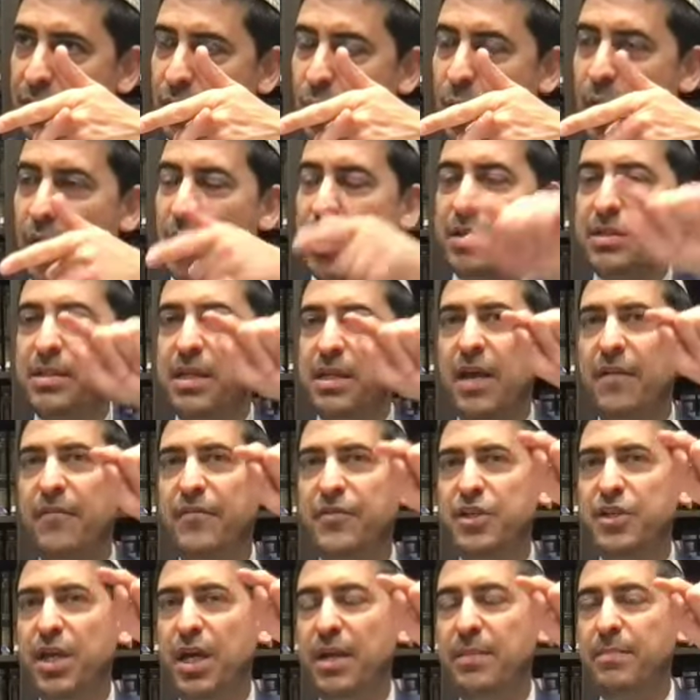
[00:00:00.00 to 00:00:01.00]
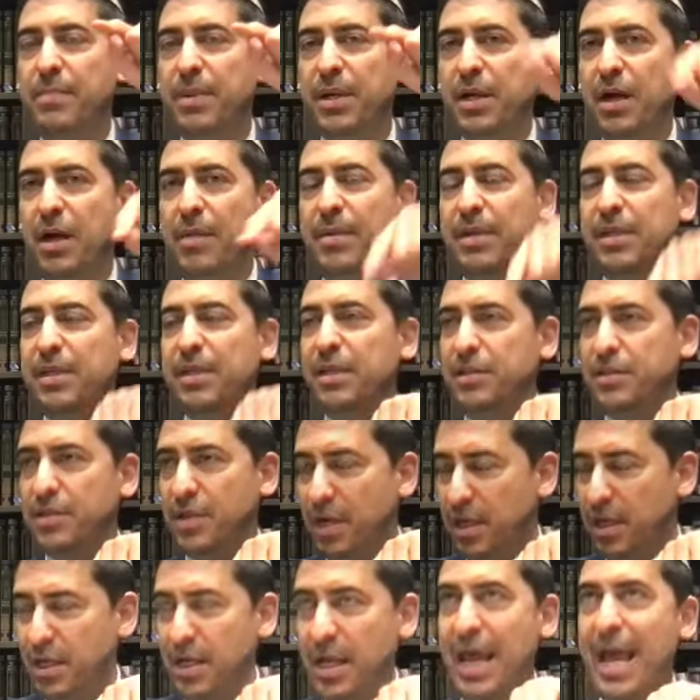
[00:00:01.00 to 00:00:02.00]
Whereas if she had become a
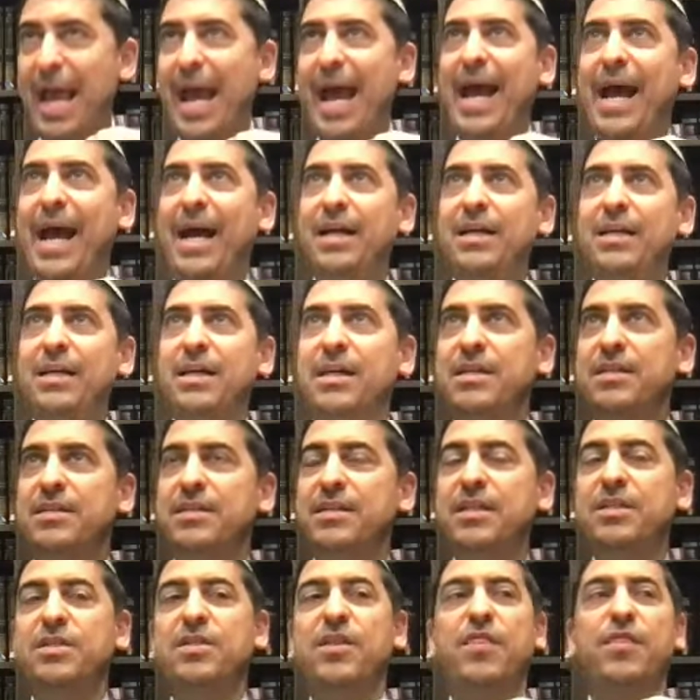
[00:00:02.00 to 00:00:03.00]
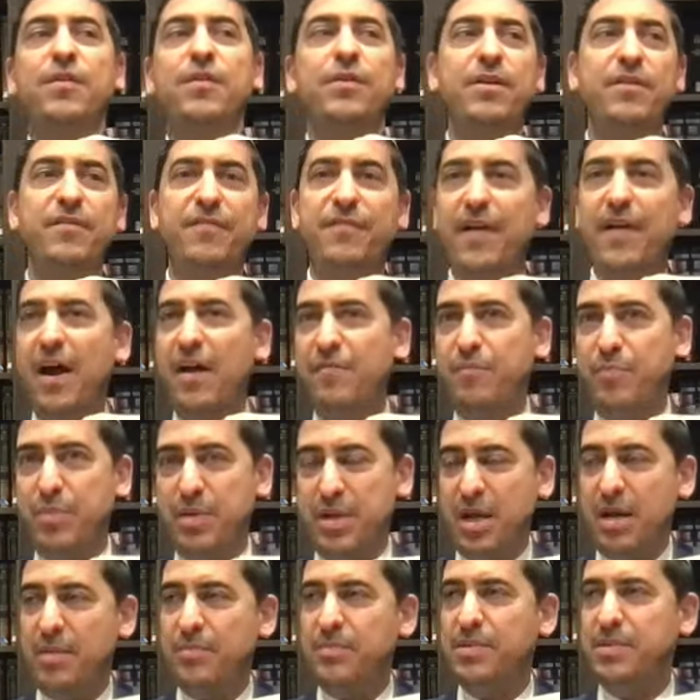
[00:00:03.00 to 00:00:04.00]
nida at 6:35
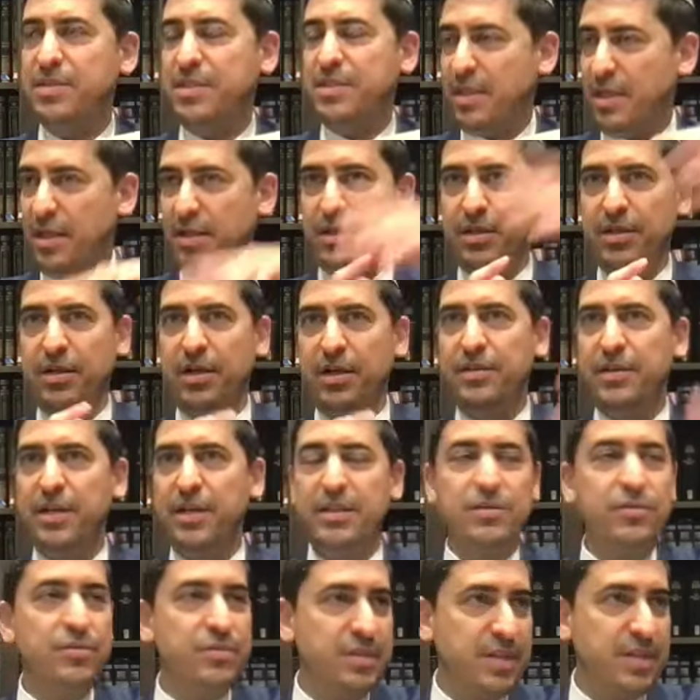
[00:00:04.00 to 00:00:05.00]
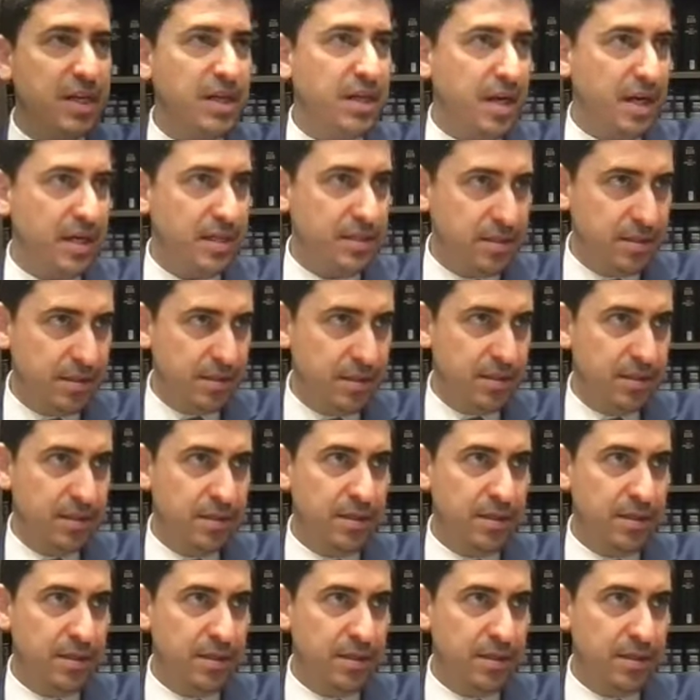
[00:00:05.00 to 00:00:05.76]
p.m. This, on, the, on that Tuesday night,